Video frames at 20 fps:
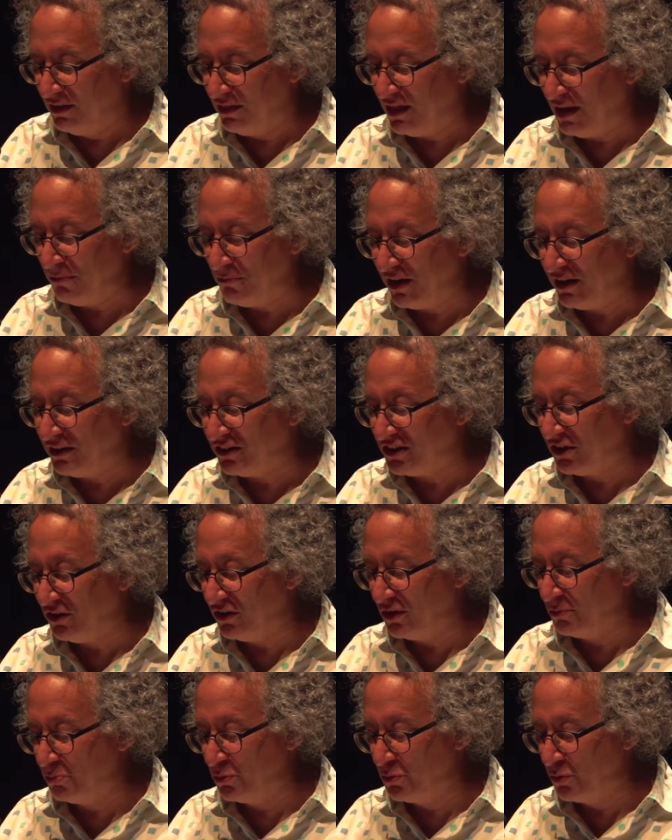They might
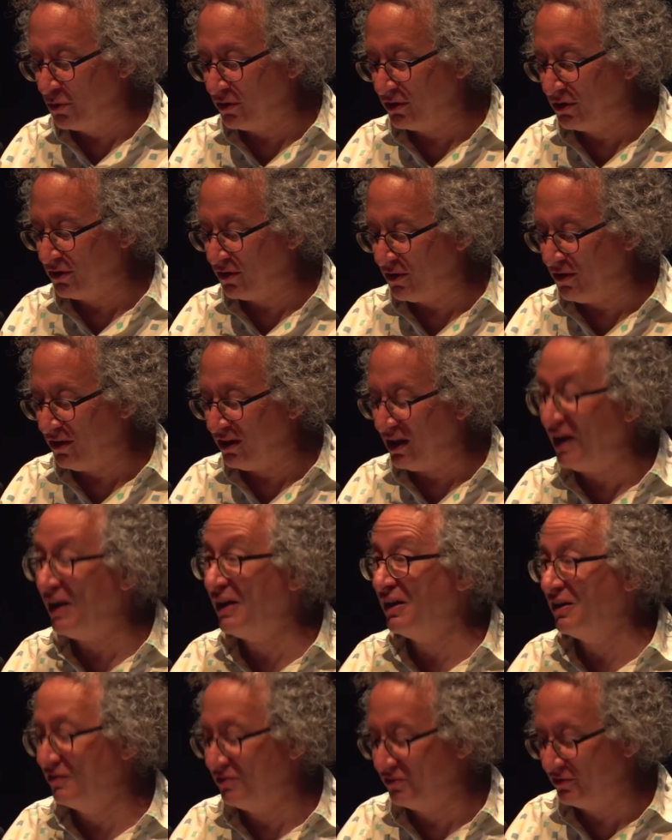turn a poor girl
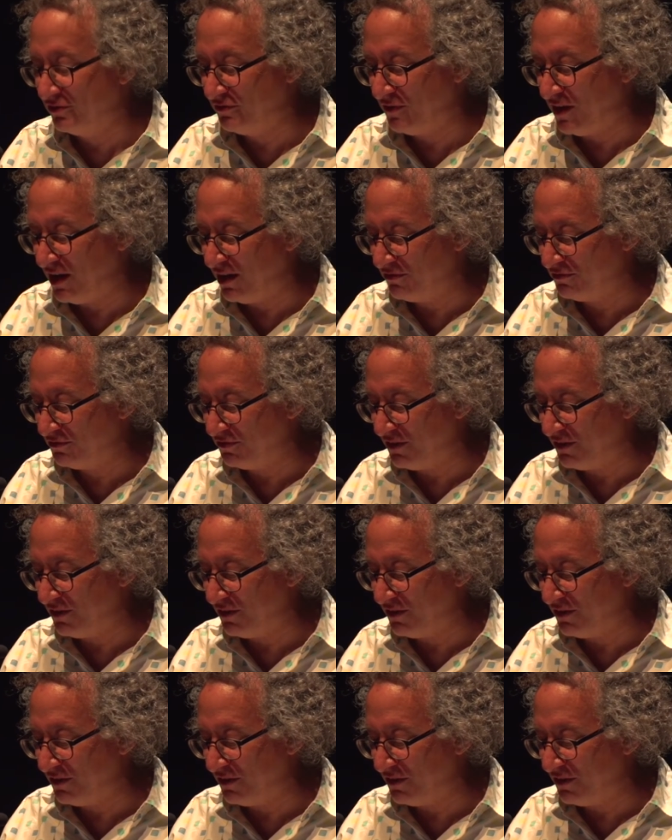hired for five